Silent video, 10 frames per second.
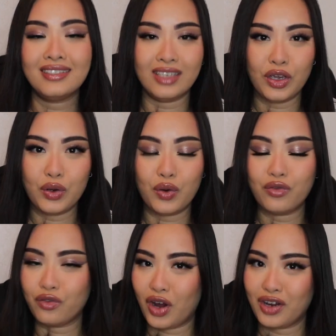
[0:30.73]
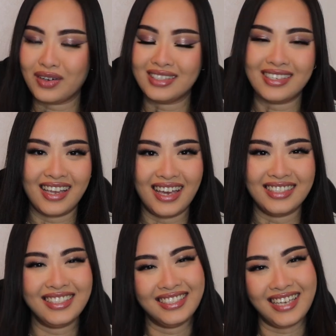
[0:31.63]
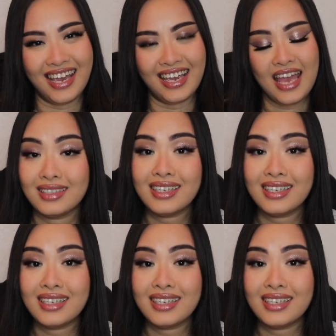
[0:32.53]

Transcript: single fragrance again today.